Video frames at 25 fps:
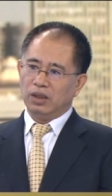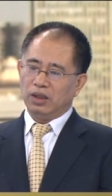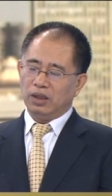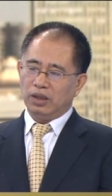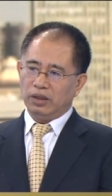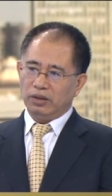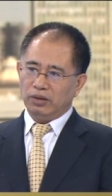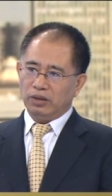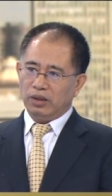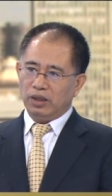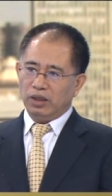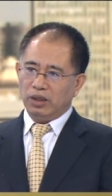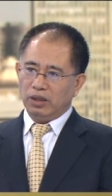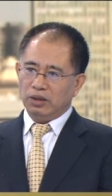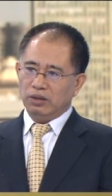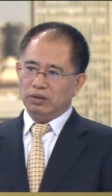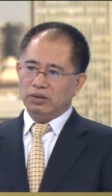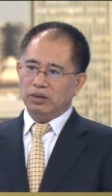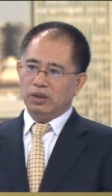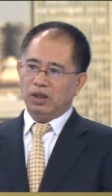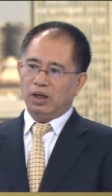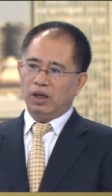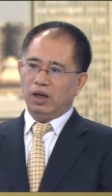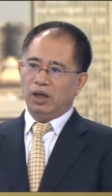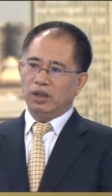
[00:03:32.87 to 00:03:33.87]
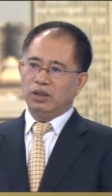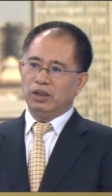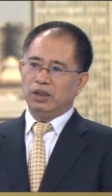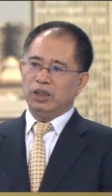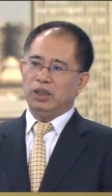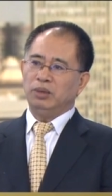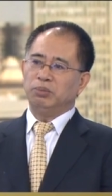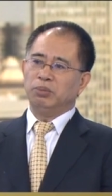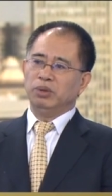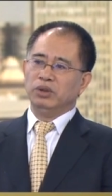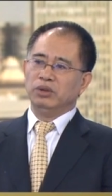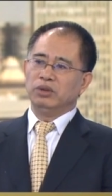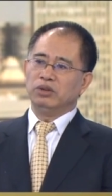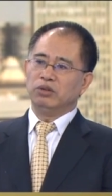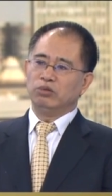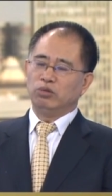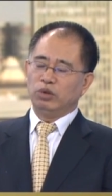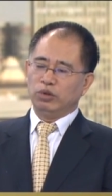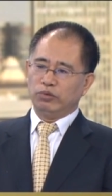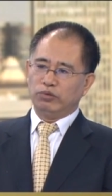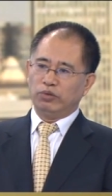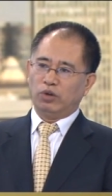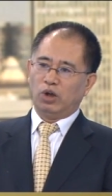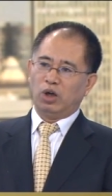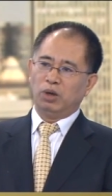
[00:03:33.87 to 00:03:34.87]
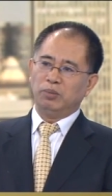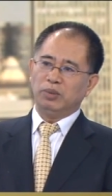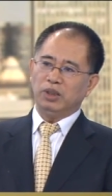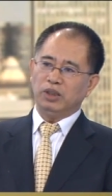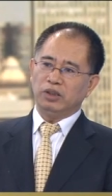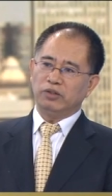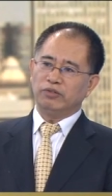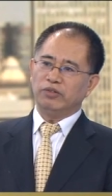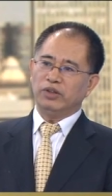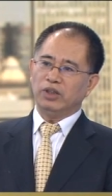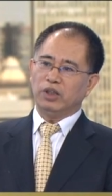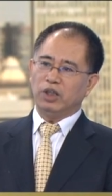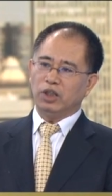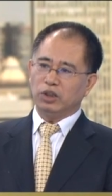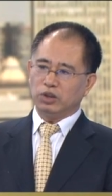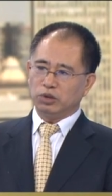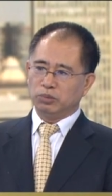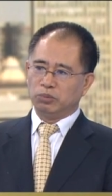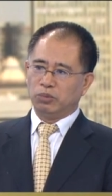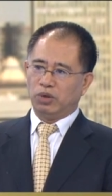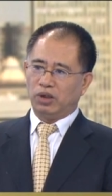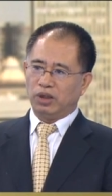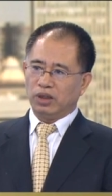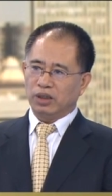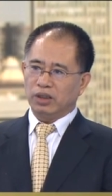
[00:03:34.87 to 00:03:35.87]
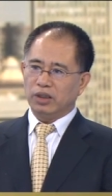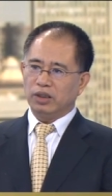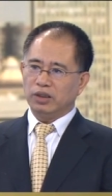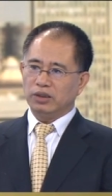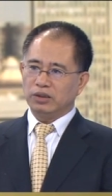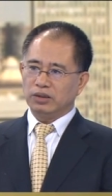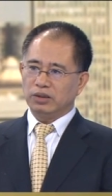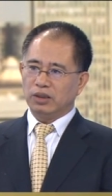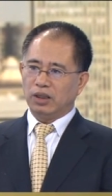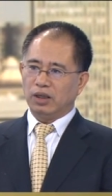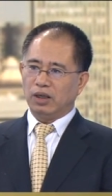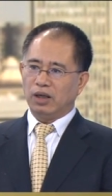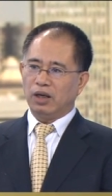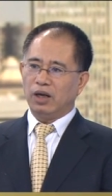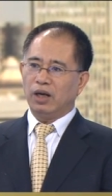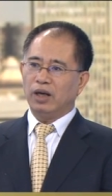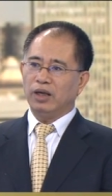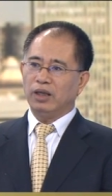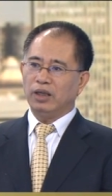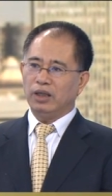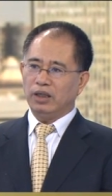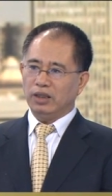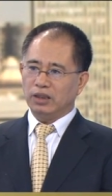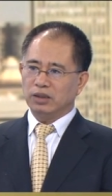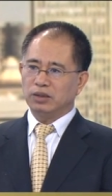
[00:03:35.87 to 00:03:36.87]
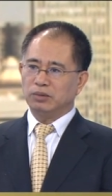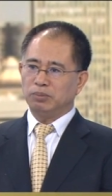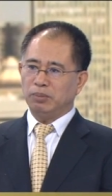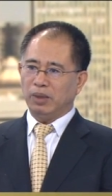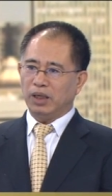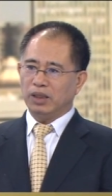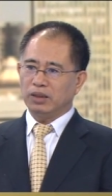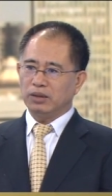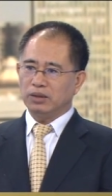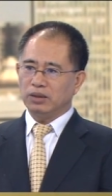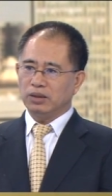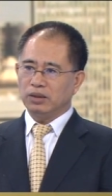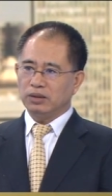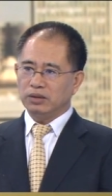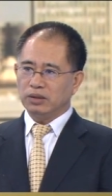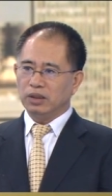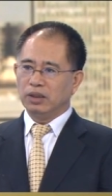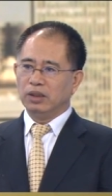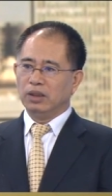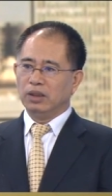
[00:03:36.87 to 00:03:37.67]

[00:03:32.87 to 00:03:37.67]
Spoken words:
And then deepened reform in the financial market is highly expected.